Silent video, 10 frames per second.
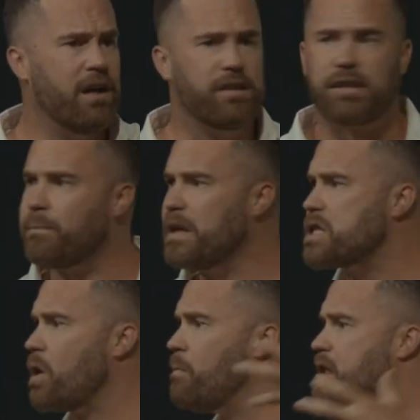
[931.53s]
something
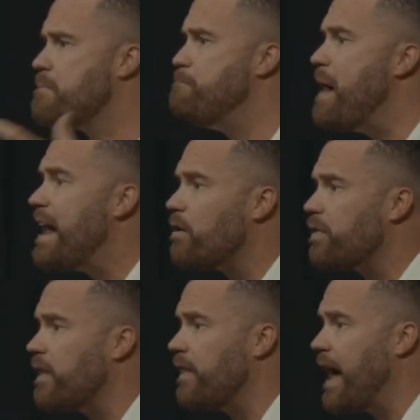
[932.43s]
so much better
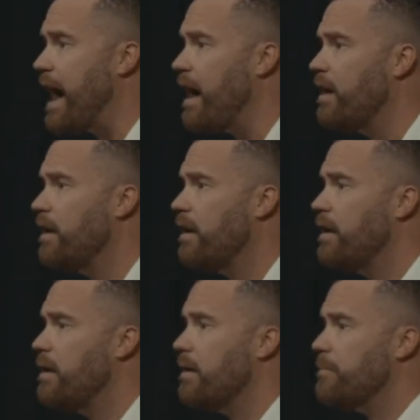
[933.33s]
than that.
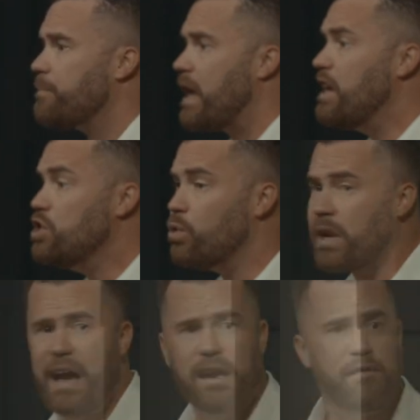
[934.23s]
And you and I